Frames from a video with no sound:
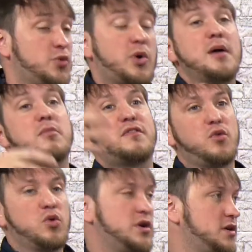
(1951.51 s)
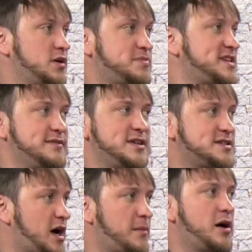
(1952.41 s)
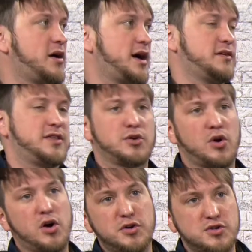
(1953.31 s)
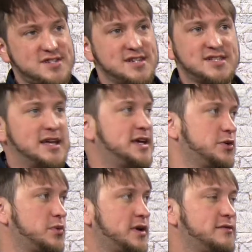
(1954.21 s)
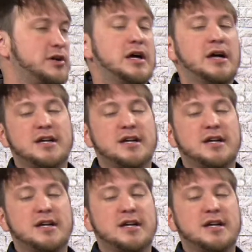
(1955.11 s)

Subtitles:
right before a TV timeout kind of thing, or under 16 or whatever,